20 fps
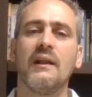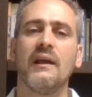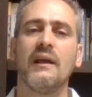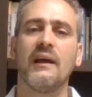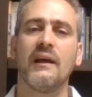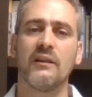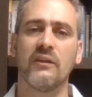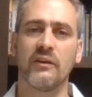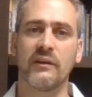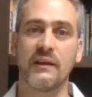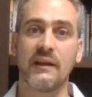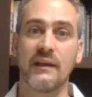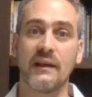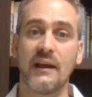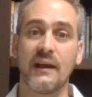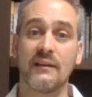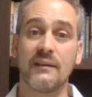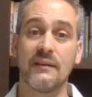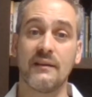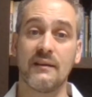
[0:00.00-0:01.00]
and looking
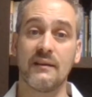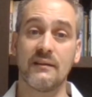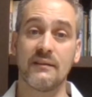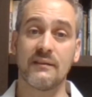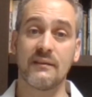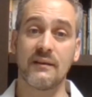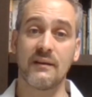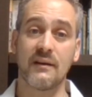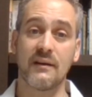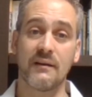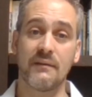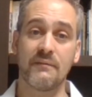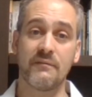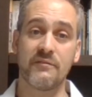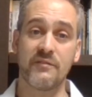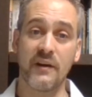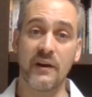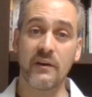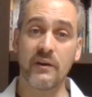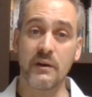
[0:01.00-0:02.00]
at these
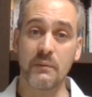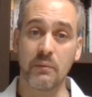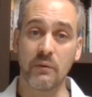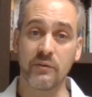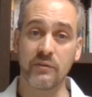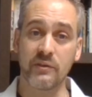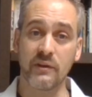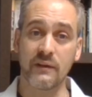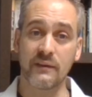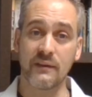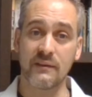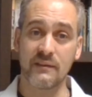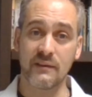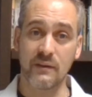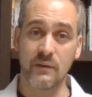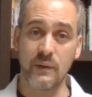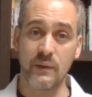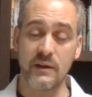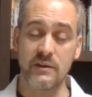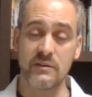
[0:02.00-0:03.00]
variables on this
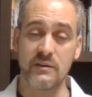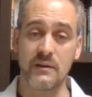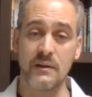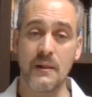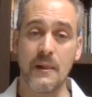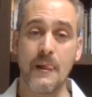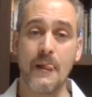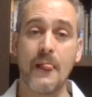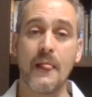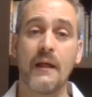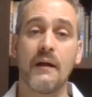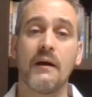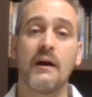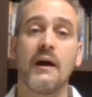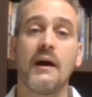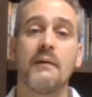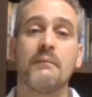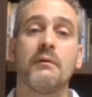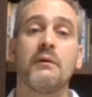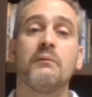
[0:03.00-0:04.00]
equation.
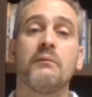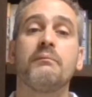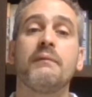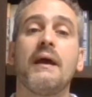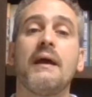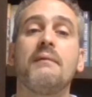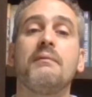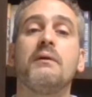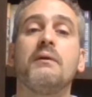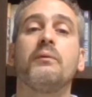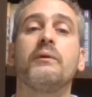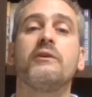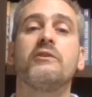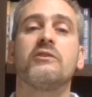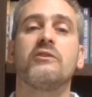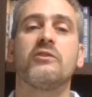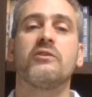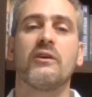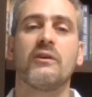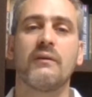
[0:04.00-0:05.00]
But maybe we
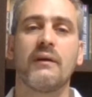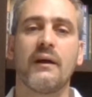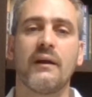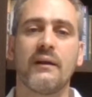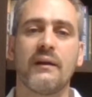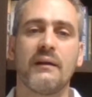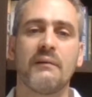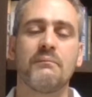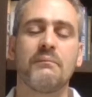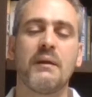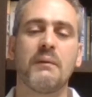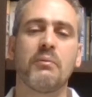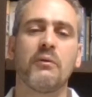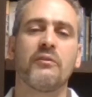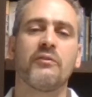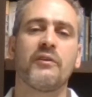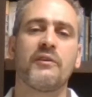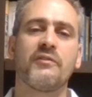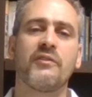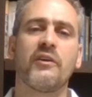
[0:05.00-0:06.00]
should turn around and people
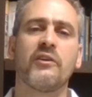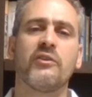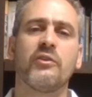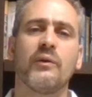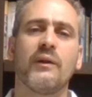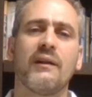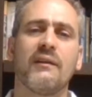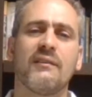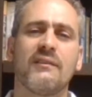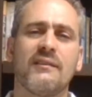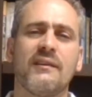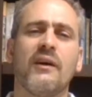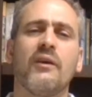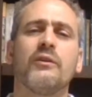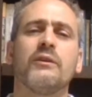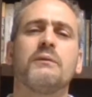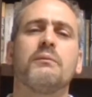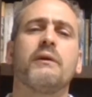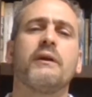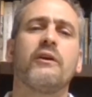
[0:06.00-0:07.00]
have referred to it as cell
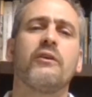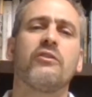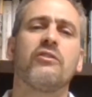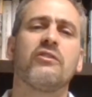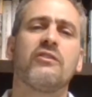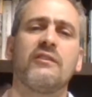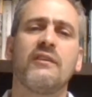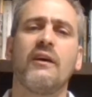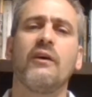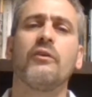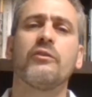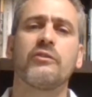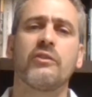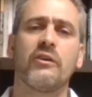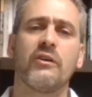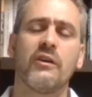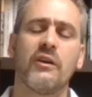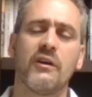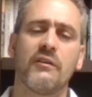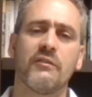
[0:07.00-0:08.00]
debris or cell
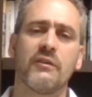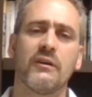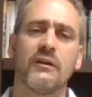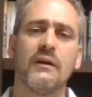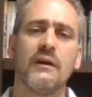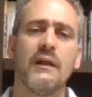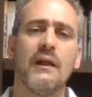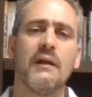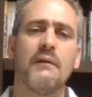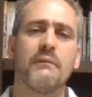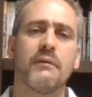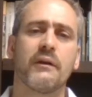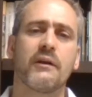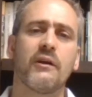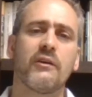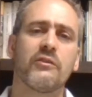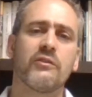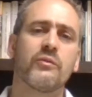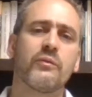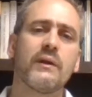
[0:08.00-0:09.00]
turnover
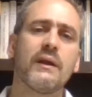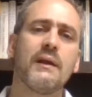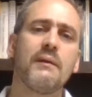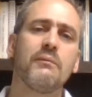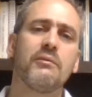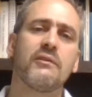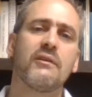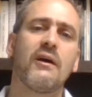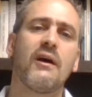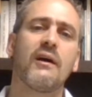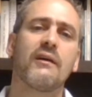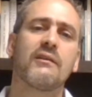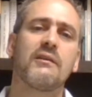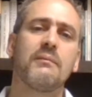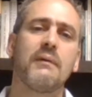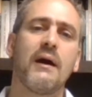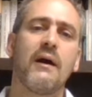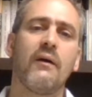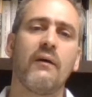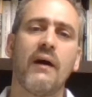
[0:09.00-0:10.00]
because Reams talks
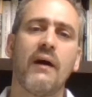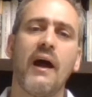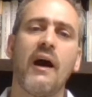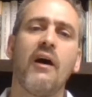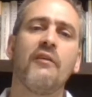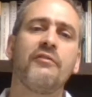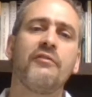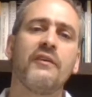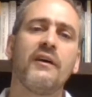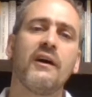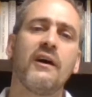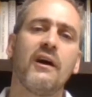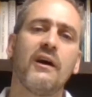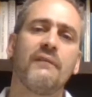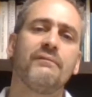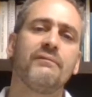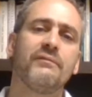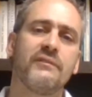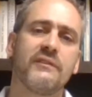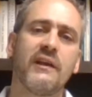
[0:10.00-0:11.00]
about alpha,
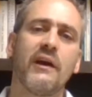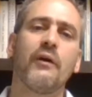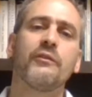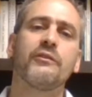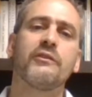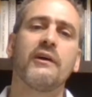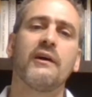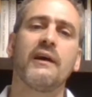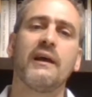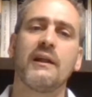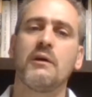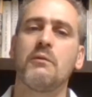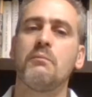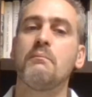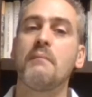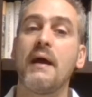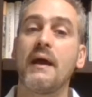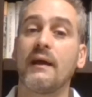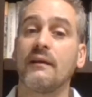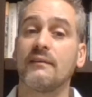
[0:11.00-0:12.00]
delta, and
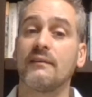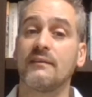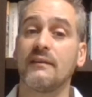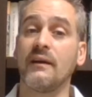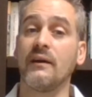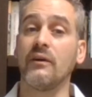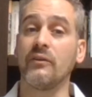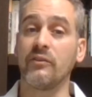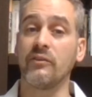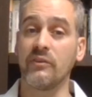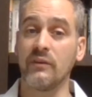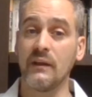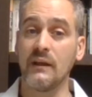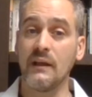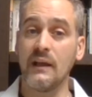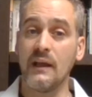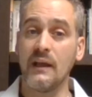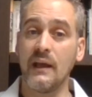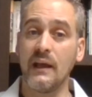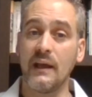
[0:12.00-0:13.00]
omega cells.
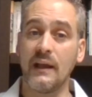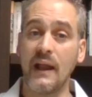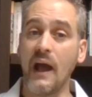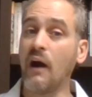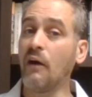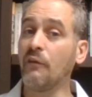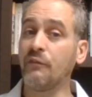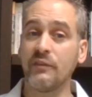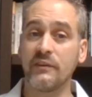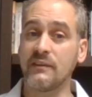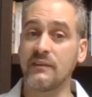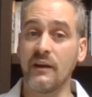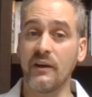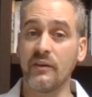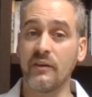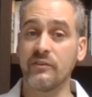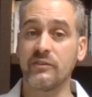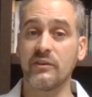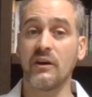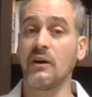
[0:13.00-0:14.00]
And alpha
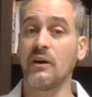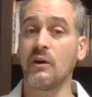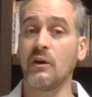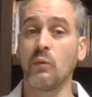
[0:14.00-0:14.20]
cells are